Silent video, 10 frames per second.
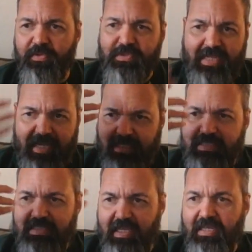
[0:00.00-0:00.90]
There's a
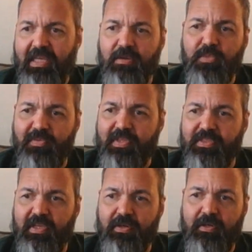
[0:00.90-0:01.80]
headset at a movie
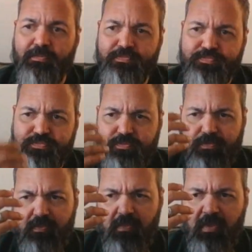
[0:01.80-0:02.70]
theater
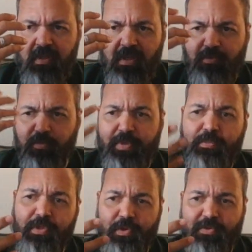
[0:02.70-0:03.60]
for
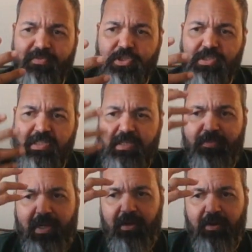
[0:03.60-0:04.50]
people that are visually
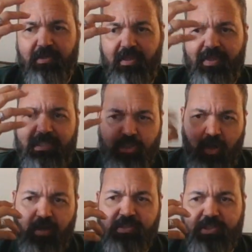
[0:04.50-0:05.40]
impaired that
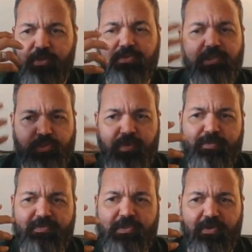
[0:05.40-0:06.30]
talks to you, it's
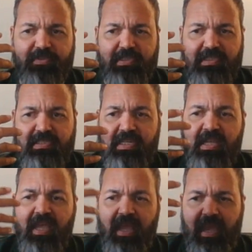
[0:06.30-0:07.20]
descriptive services.
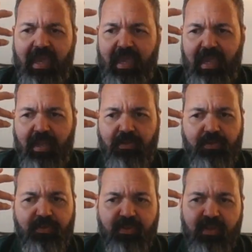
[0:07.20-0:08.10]

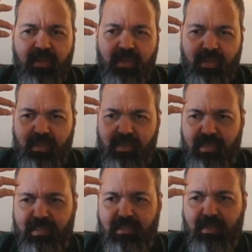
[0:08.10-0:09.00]
And
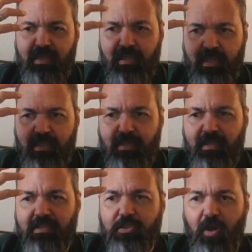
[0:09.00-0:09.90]
it
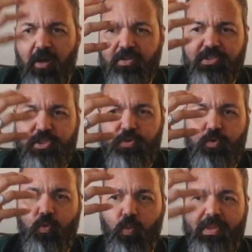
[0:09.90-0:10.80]
talks to
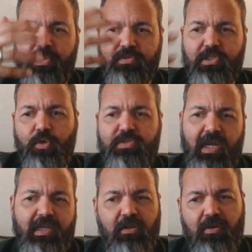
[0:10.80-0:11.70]
you when there's no
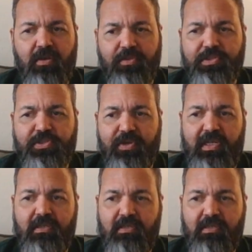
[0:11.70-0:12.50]
dialogue on the screen.